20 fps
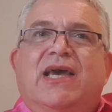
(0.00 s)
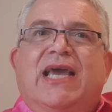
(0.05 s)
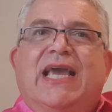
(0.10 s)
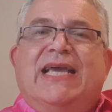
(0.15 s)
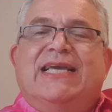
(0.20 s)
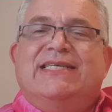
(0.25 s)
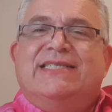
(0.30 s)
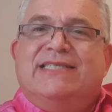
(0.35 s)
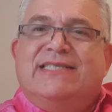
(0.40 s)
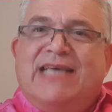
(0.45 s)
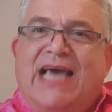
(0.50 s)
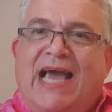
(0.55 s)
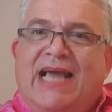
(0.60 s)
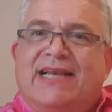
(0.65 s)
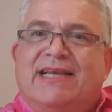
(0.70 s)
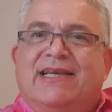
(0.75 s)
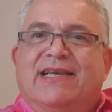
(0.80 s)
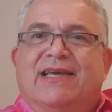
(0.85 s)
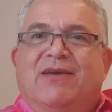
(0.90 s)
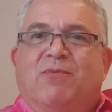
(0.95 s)

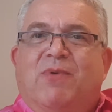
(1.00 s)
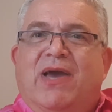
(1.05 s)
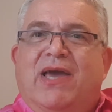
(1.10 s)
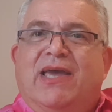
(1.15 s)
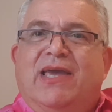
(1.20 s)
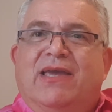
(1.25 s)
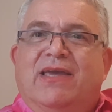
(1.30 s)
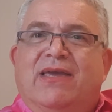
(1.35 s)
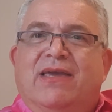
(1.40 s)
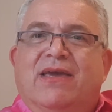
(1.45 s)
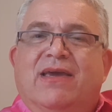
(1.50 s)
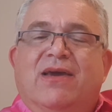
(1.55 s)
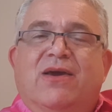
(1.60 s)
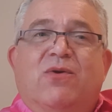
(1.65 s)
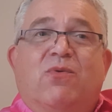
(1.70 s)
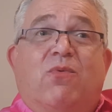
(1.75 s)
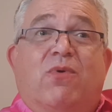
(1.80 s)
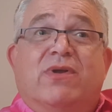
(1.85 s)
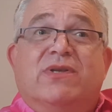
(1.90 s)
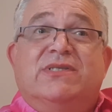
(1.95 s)
exactly where he
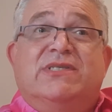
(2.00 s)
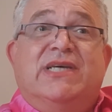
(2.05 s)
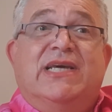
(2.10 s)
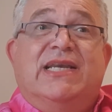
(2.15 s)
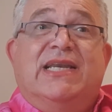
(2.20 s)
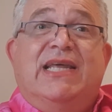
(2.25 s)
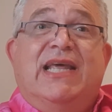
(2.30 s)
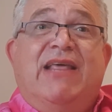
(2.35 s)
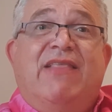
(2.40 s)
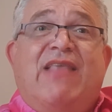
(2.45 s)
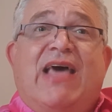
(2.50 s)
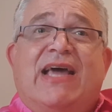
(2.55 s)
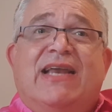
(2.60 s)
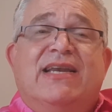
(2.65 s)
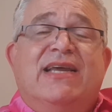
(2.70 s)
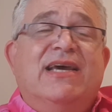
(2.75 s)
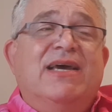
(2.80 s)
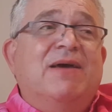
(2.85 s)
wanted, in that